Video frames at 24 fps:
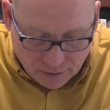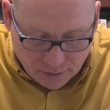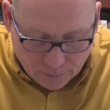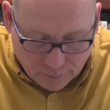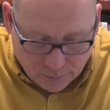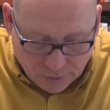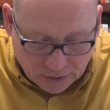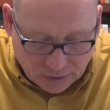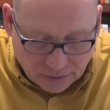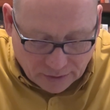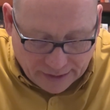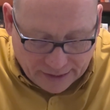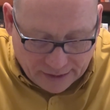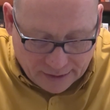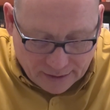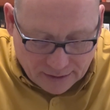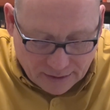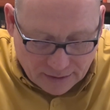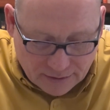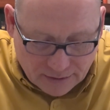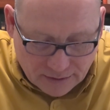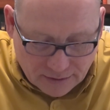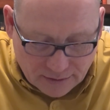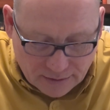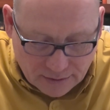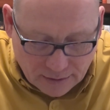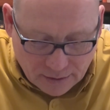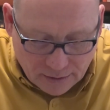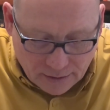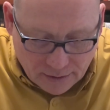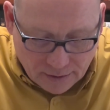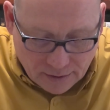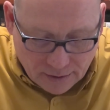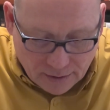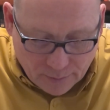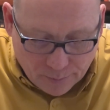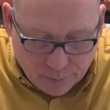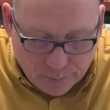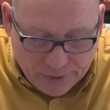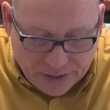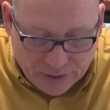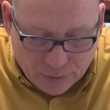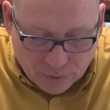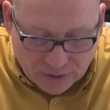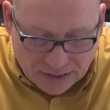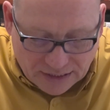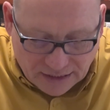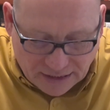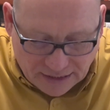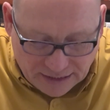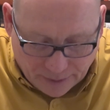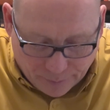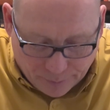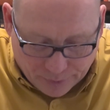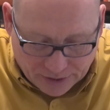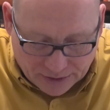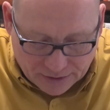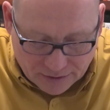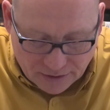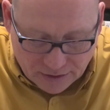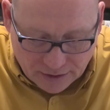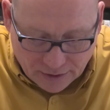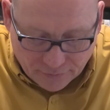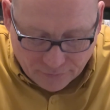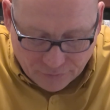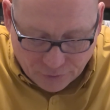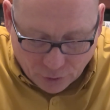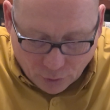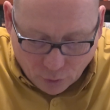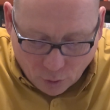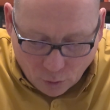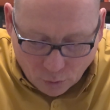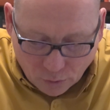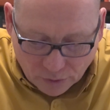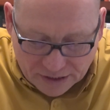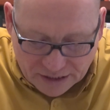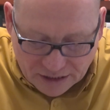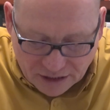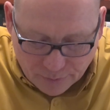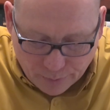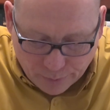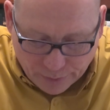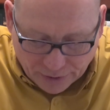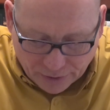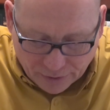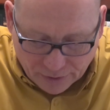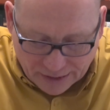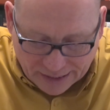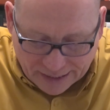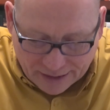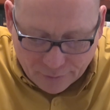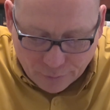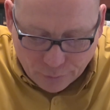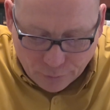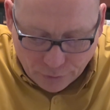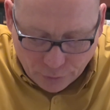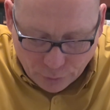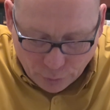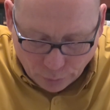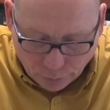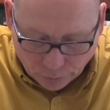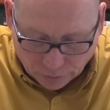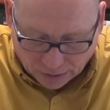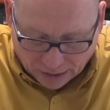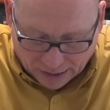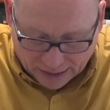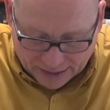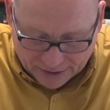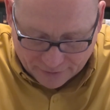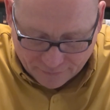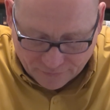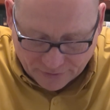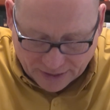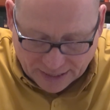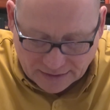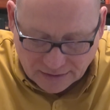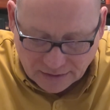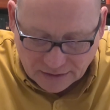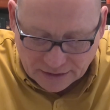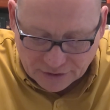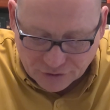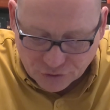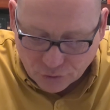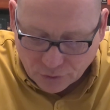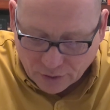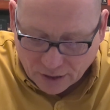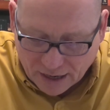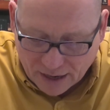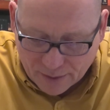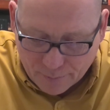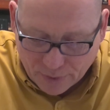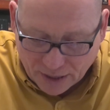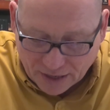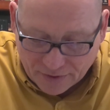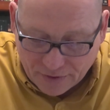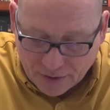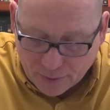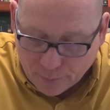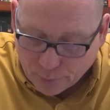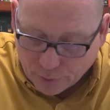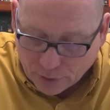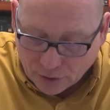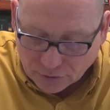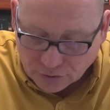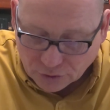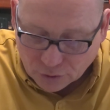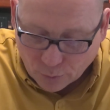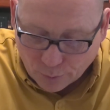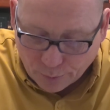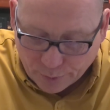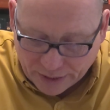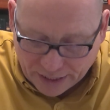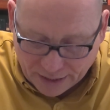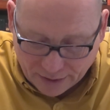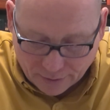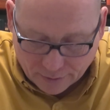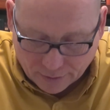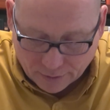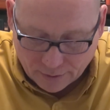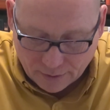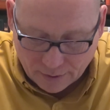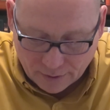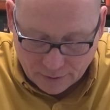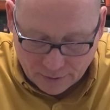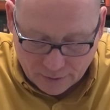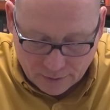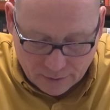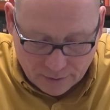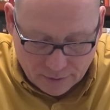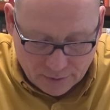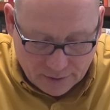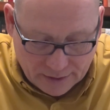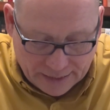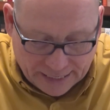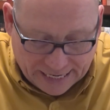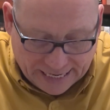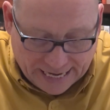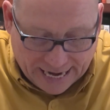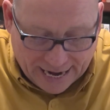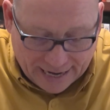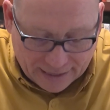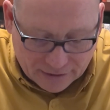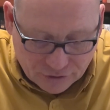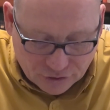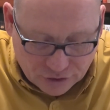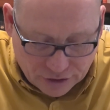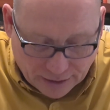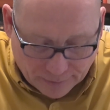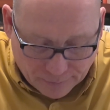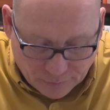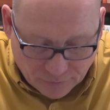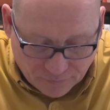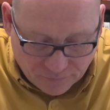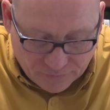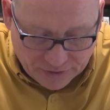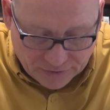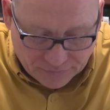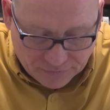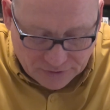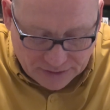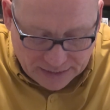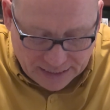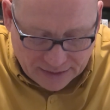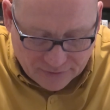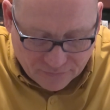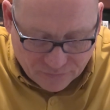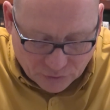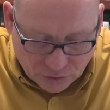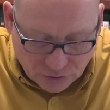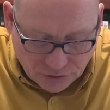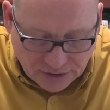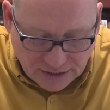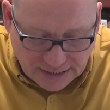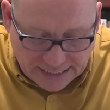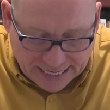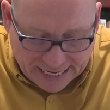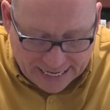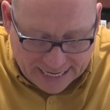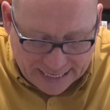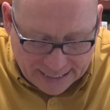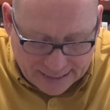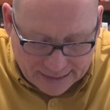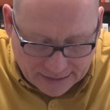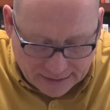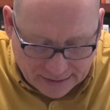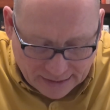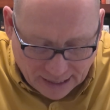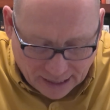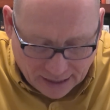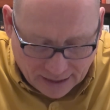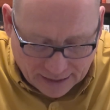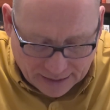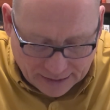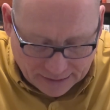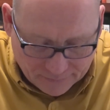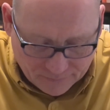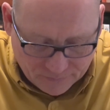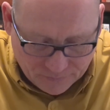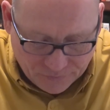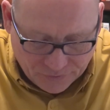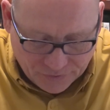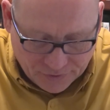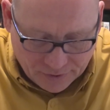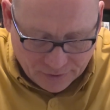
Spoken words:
But let us be recipients of your Holy Spirit in new life, as described by the Apostle Peter in Acts chapter 15, verses 8 and 9.